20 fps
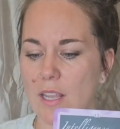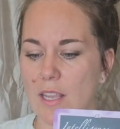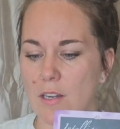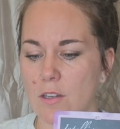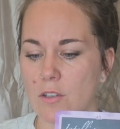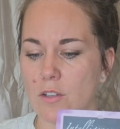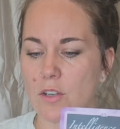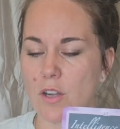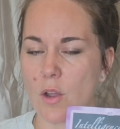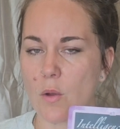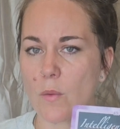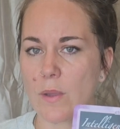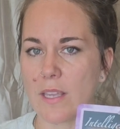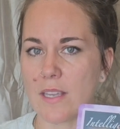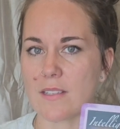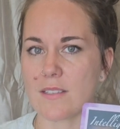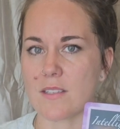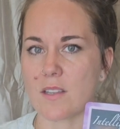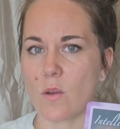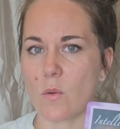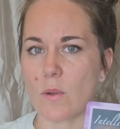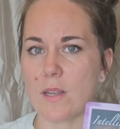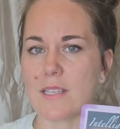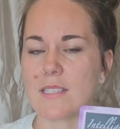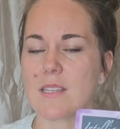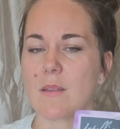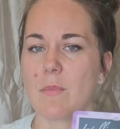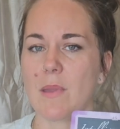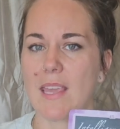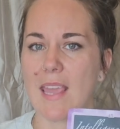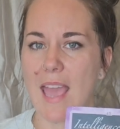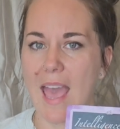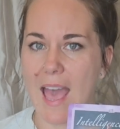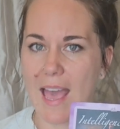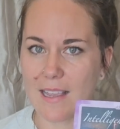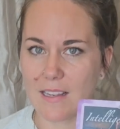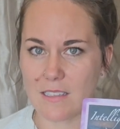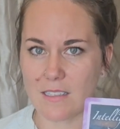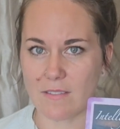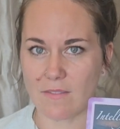inner knowing is going to be
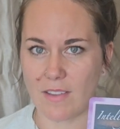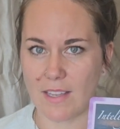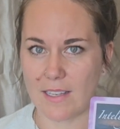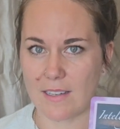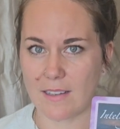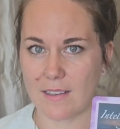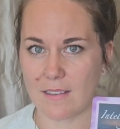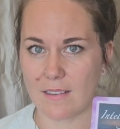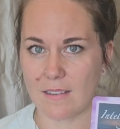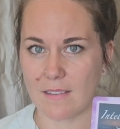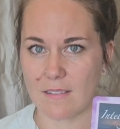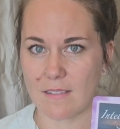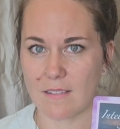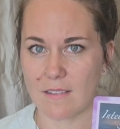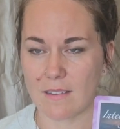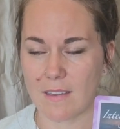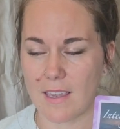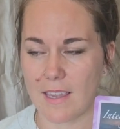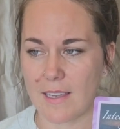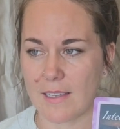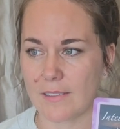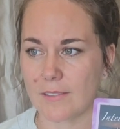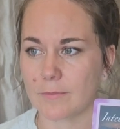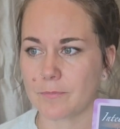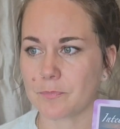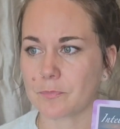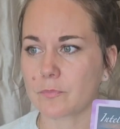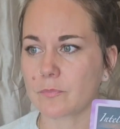activated, okay?